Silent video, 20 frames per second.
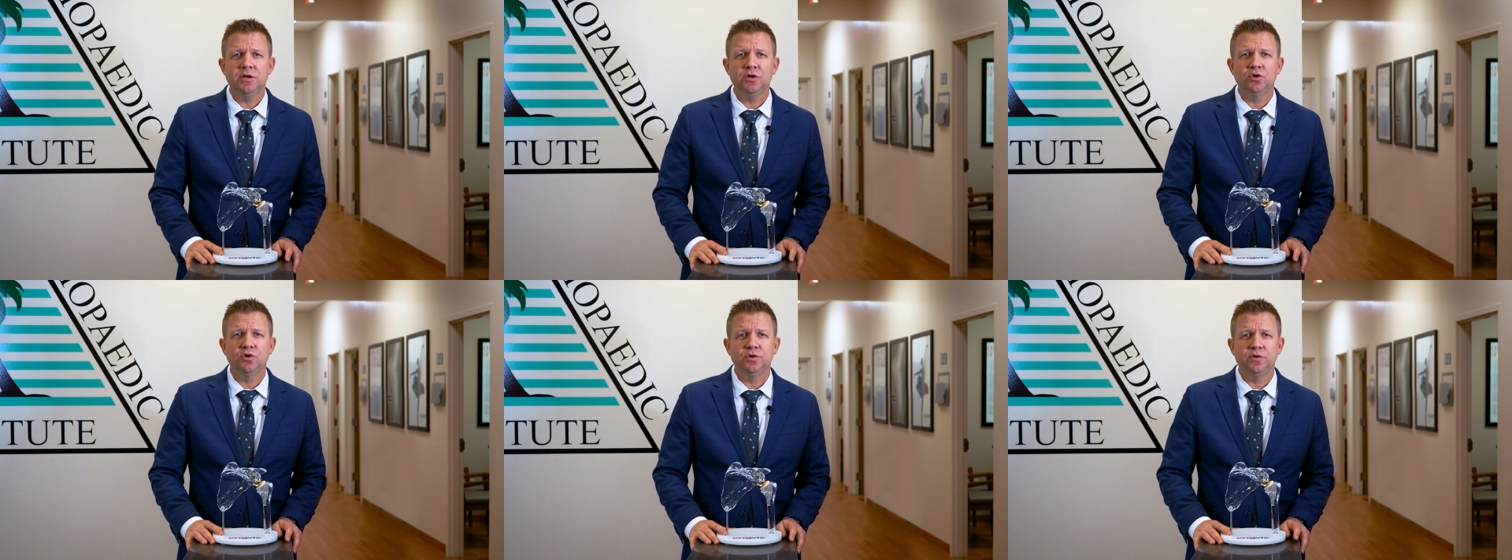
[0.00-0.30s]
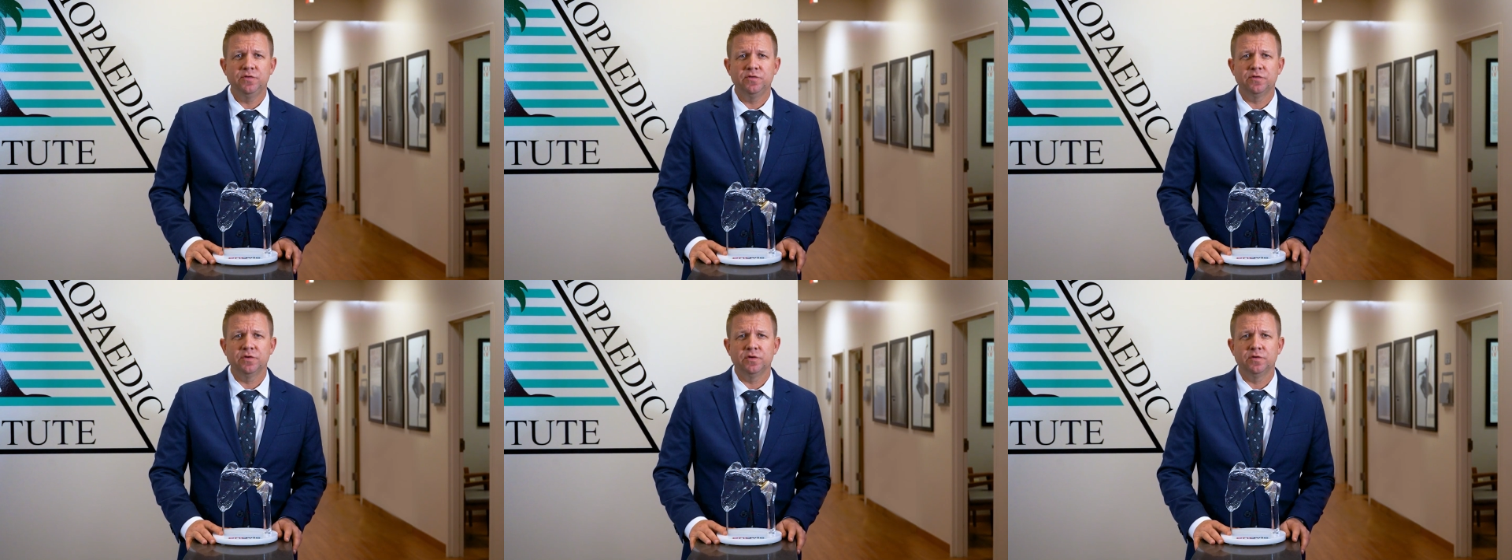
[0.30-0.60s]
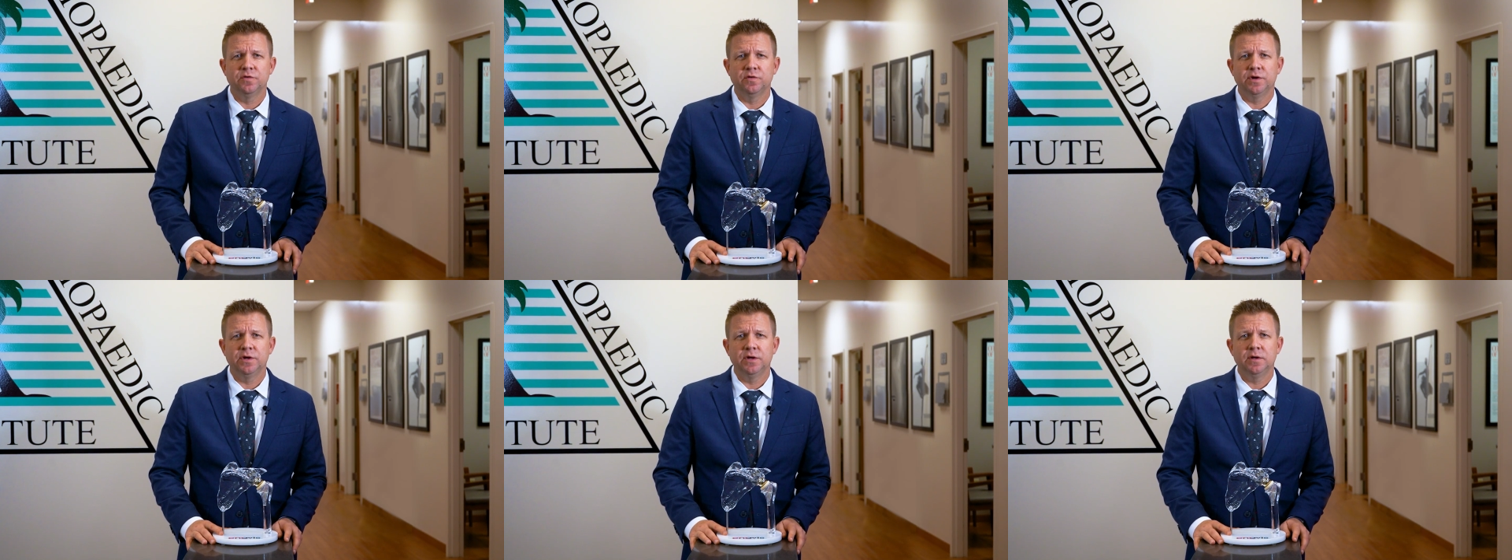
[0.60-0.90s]
good
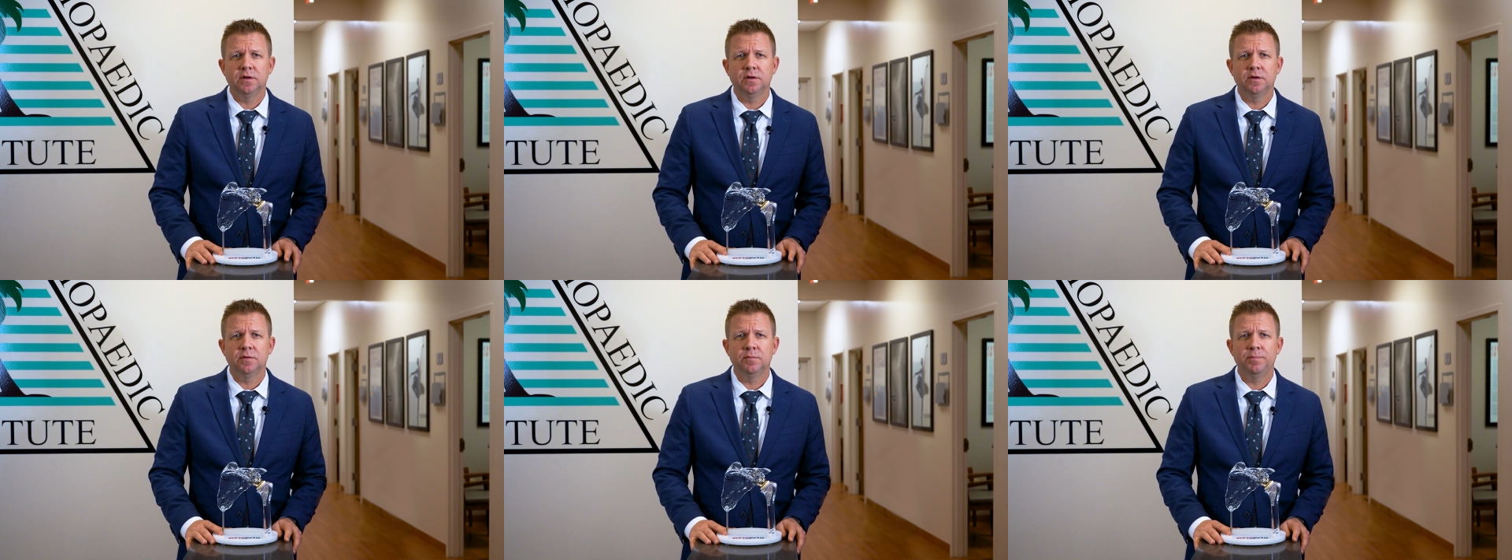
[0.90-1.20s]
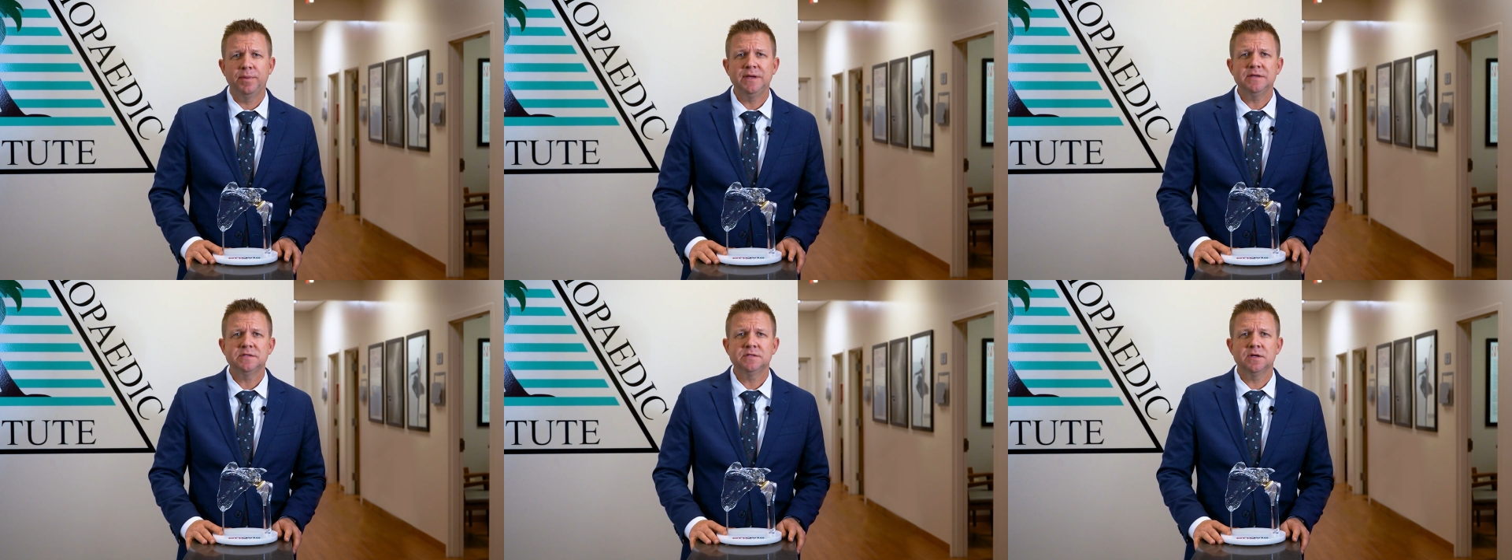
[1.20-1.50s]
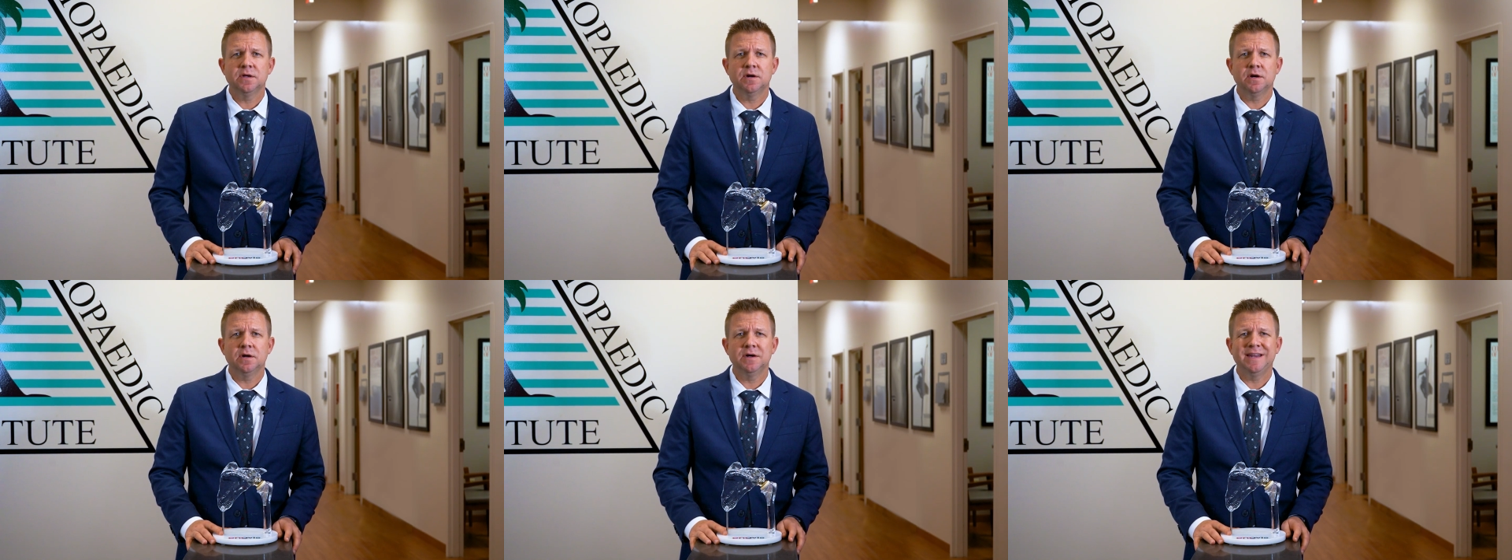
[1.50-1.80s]
surgery. Based
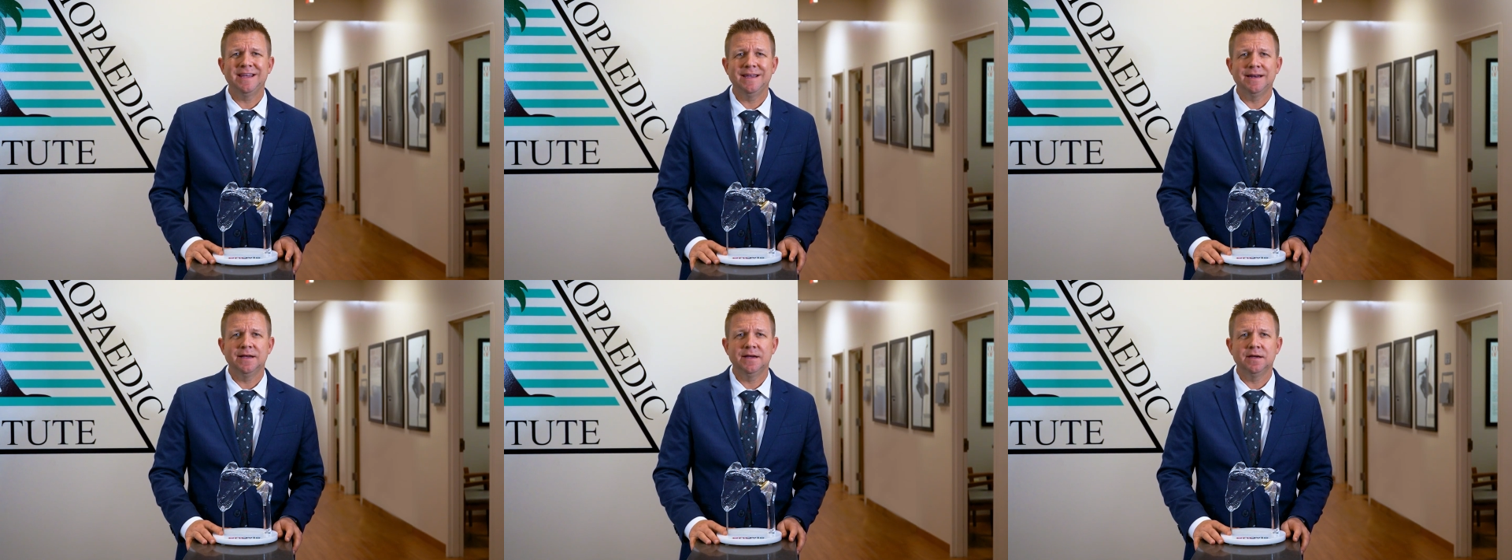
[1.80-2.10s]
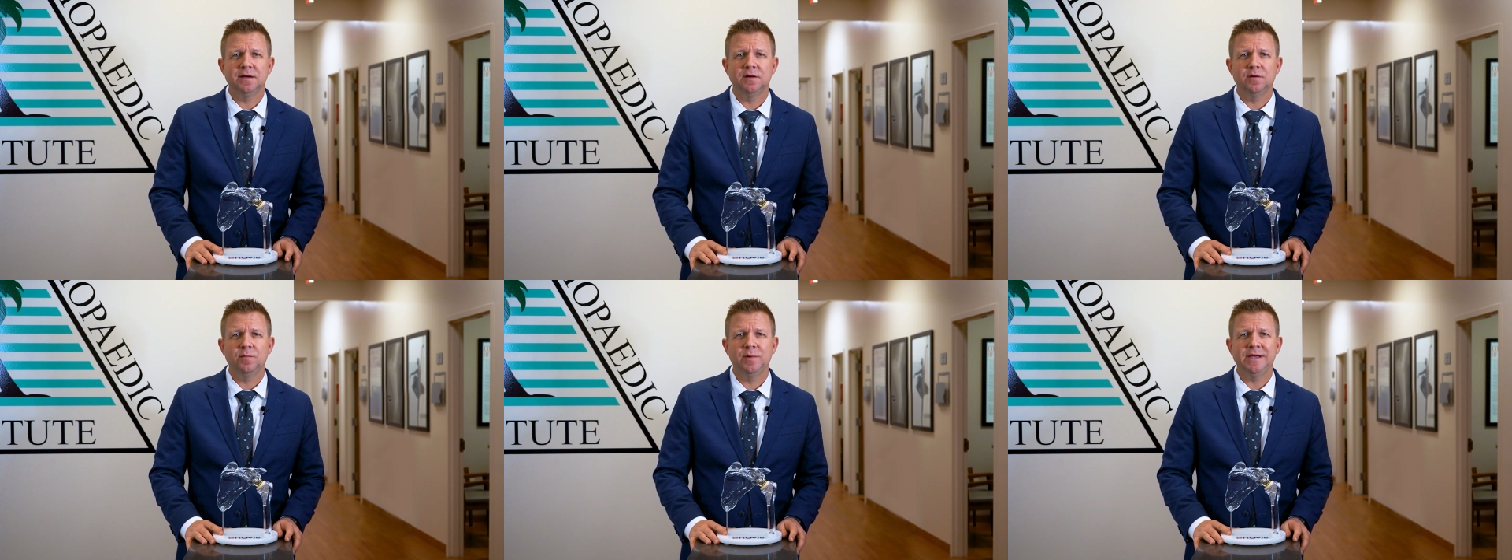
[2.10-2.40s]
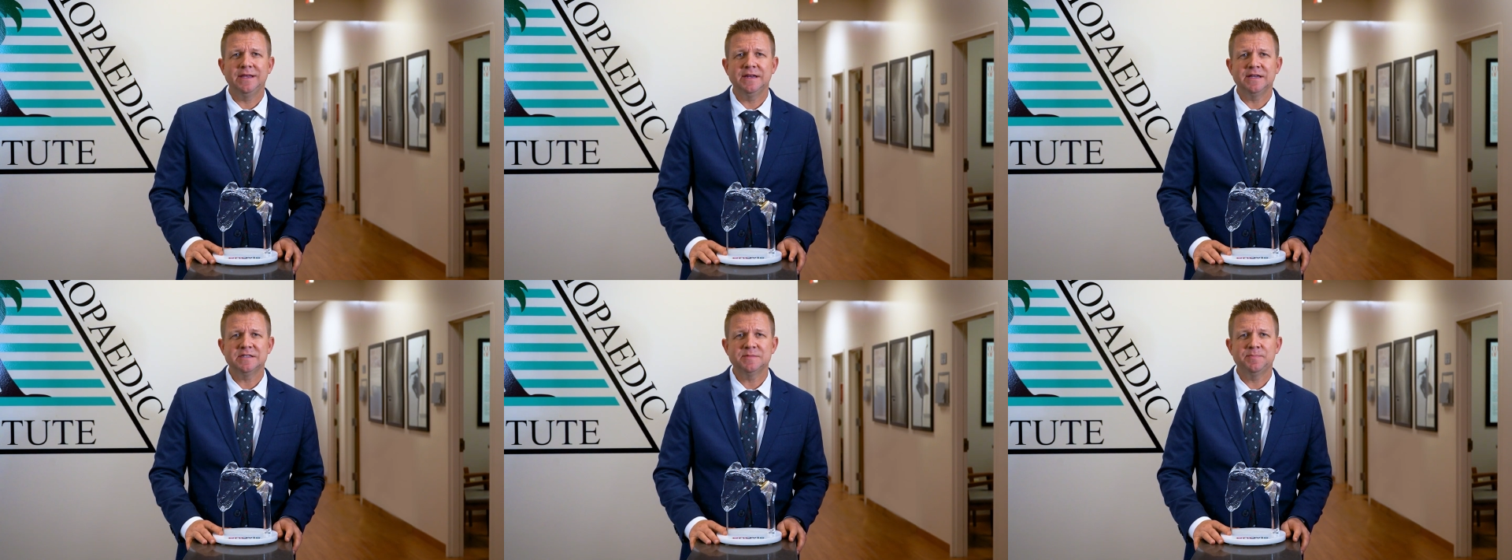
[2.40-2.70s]
on our data, we can